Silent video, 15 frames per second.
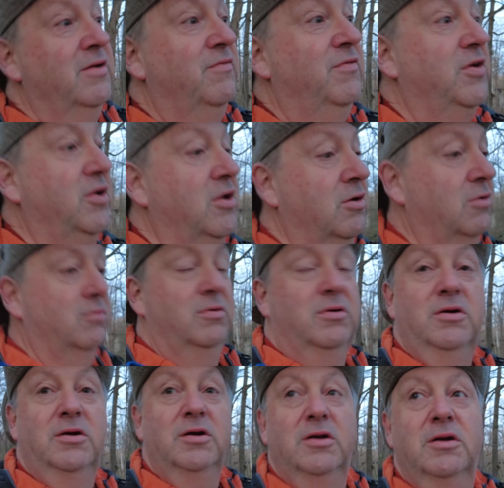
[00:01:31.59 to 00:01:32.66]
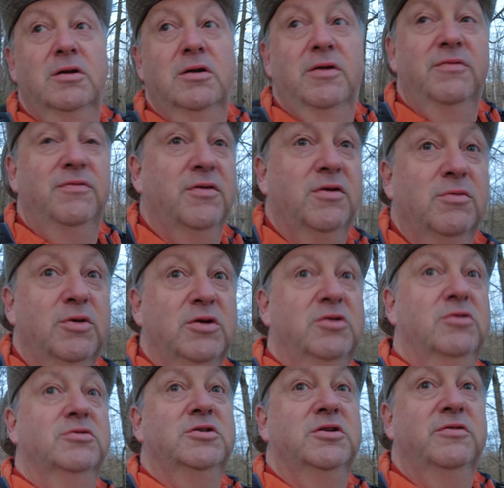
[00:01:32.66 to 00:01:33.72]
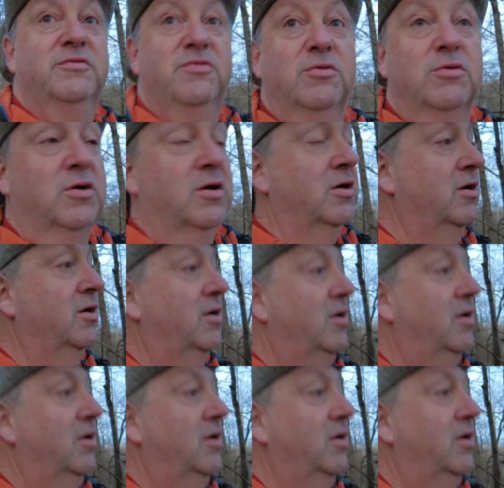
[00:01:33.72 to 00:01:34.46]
video, and I figured we'd use it for